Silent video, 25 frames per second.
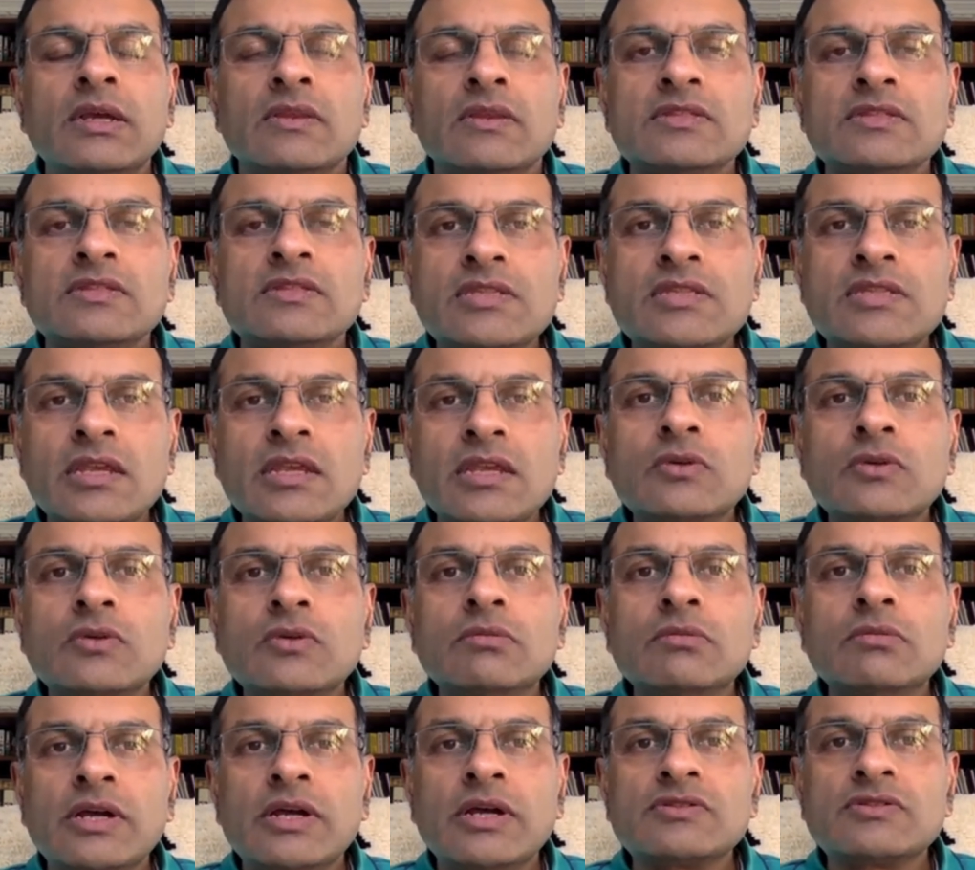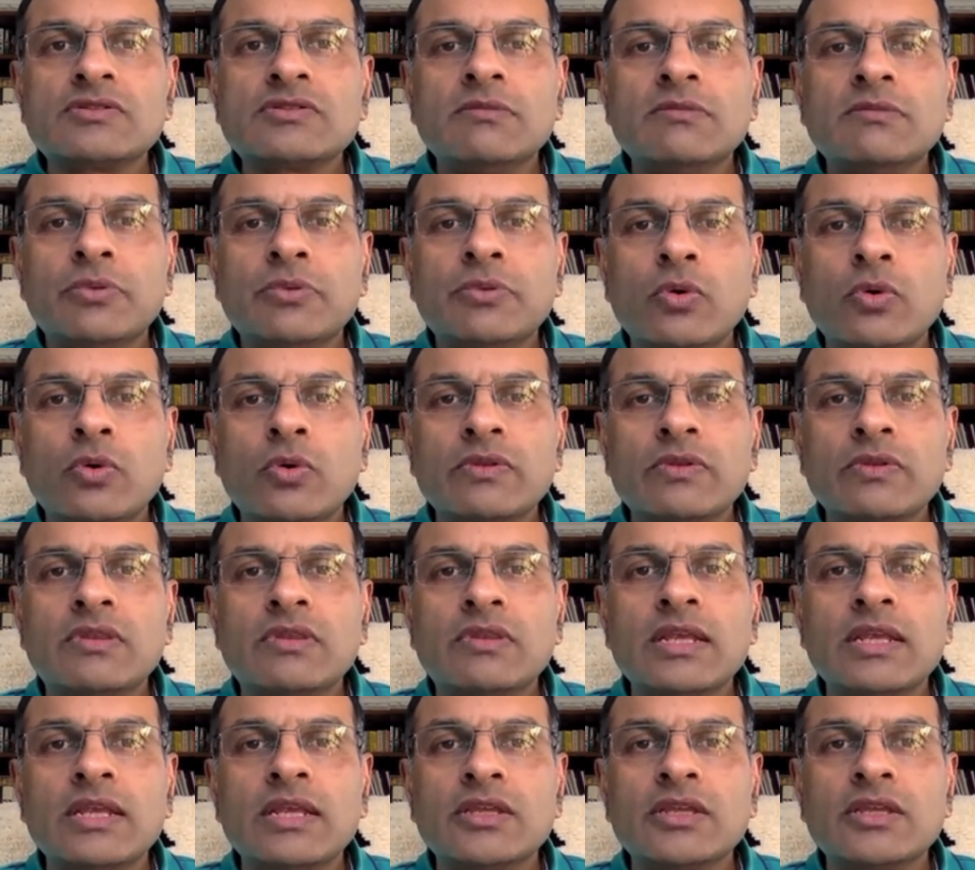The single most important
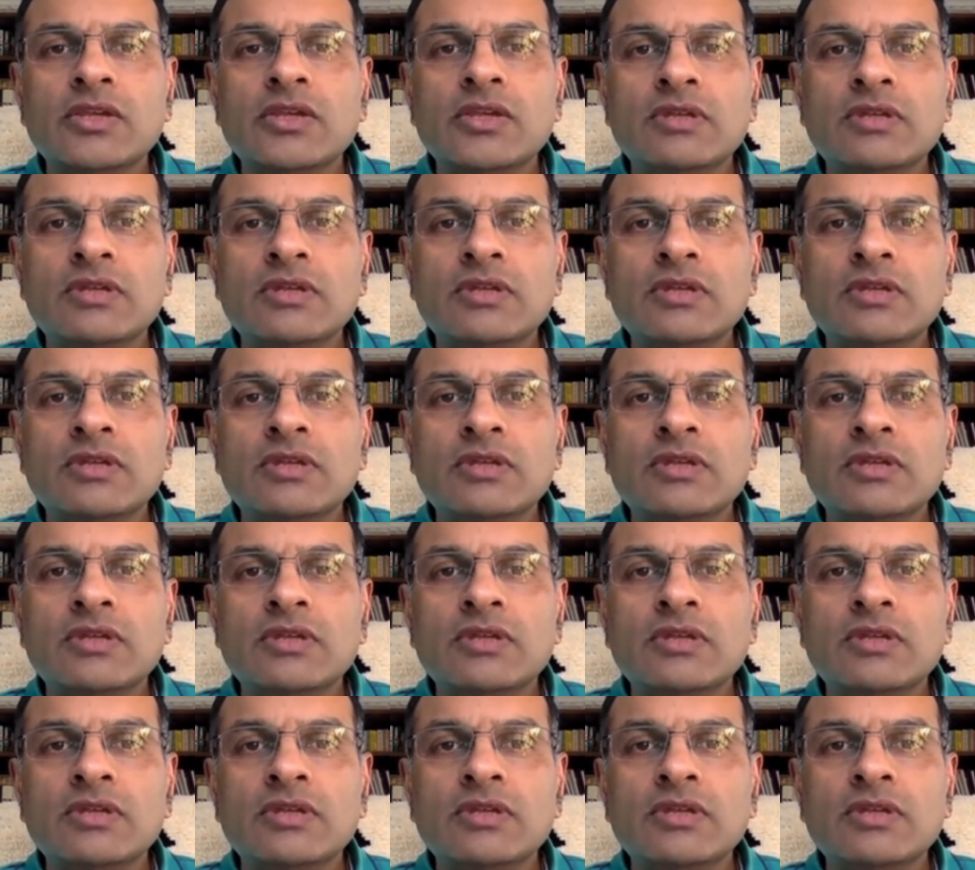thing that